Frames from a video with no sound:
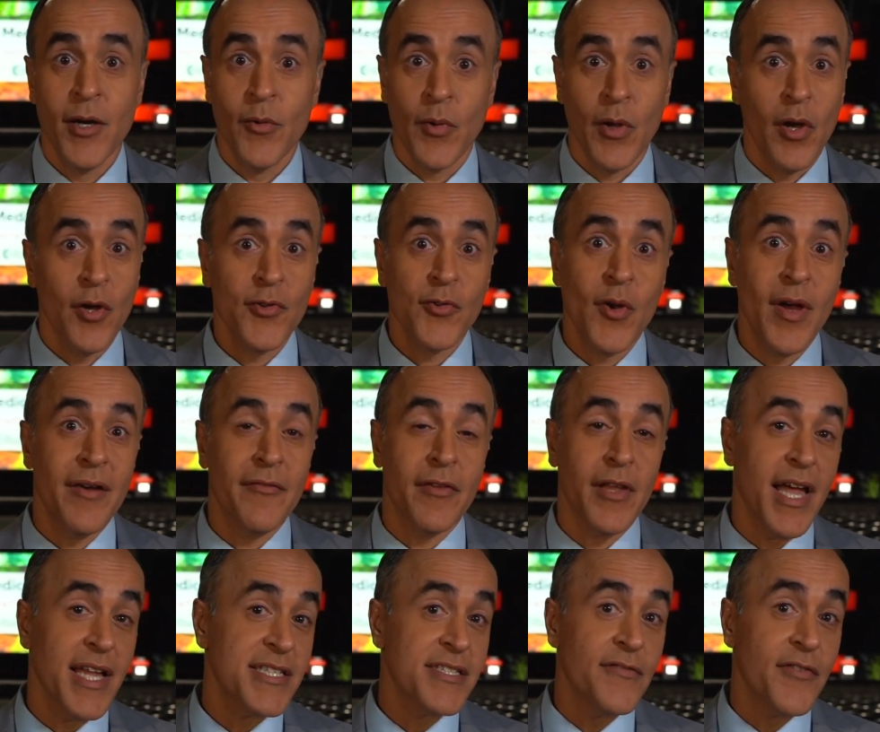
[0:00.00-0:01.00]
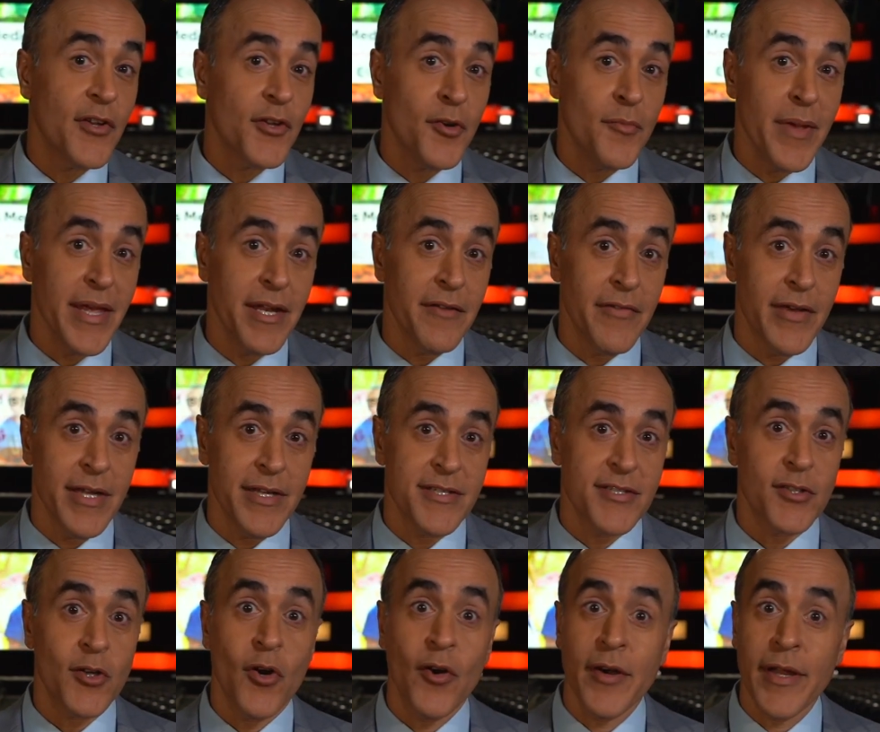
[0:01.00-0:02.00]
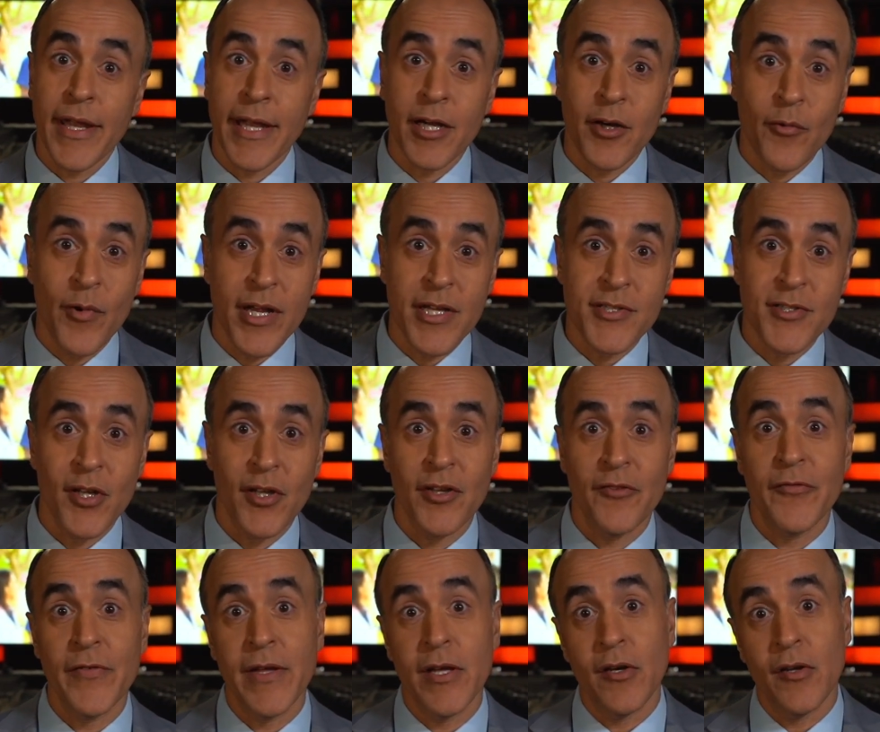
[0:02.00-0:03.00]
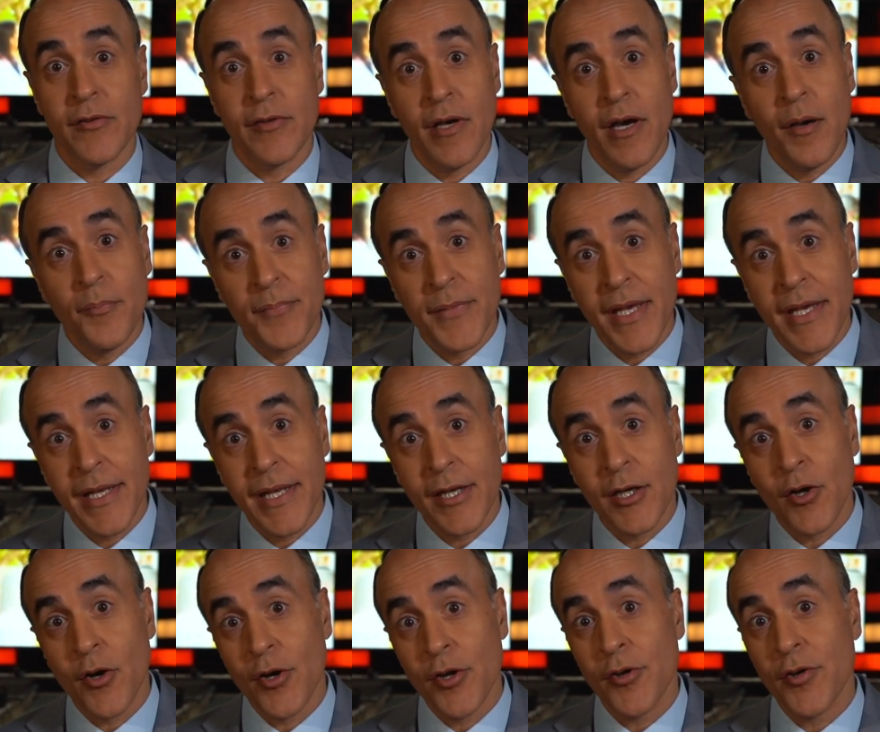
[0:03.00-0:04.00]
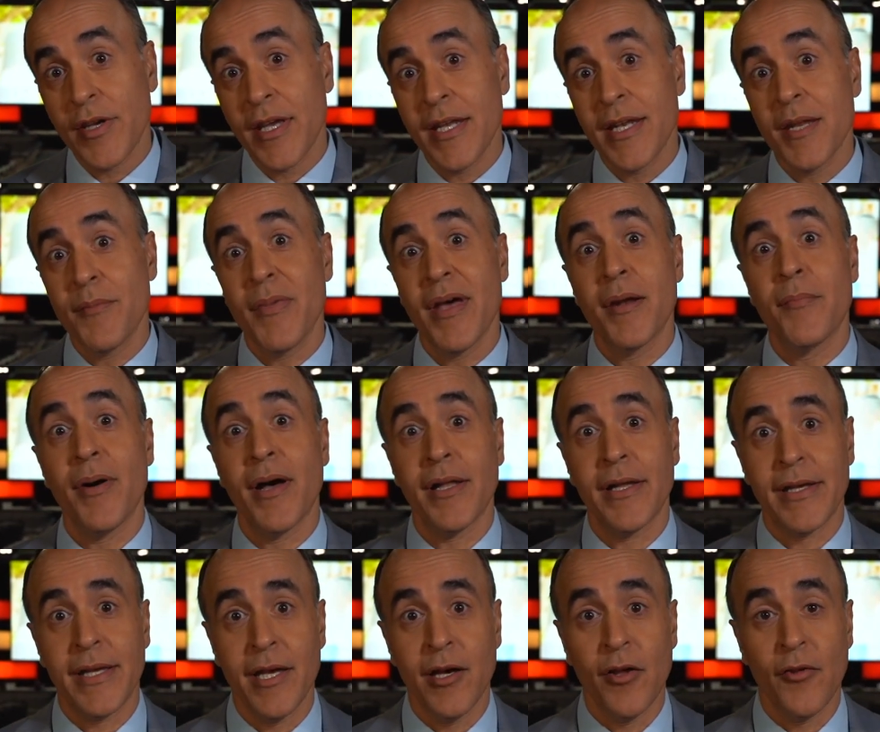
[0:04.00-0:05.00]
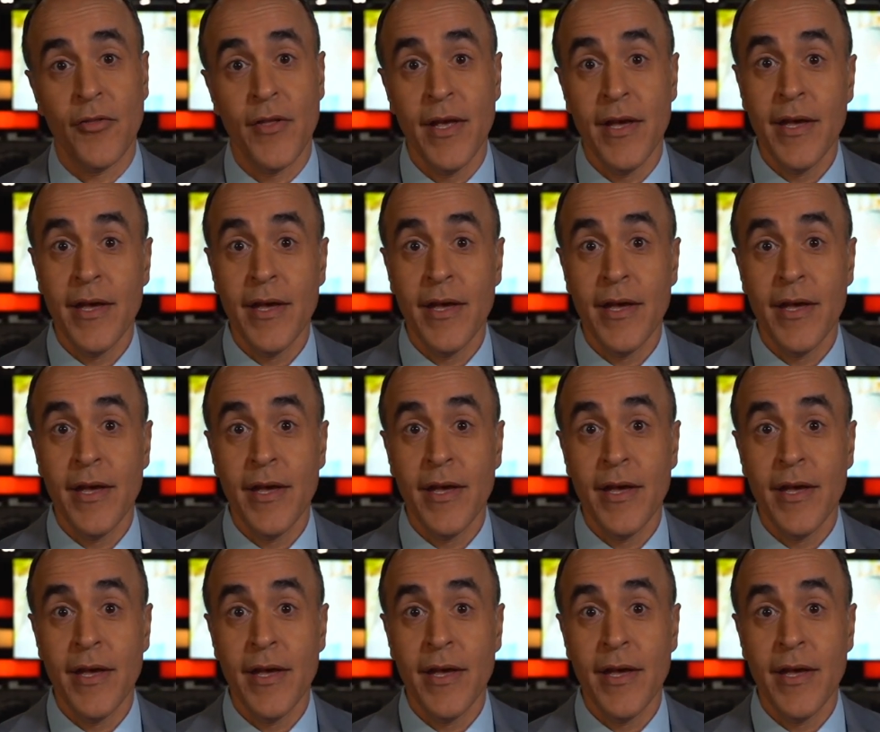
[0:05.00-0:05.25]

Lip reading: We also have lots of other main events, cardiac arrest on the field, update in cardio-kidney metabolic health,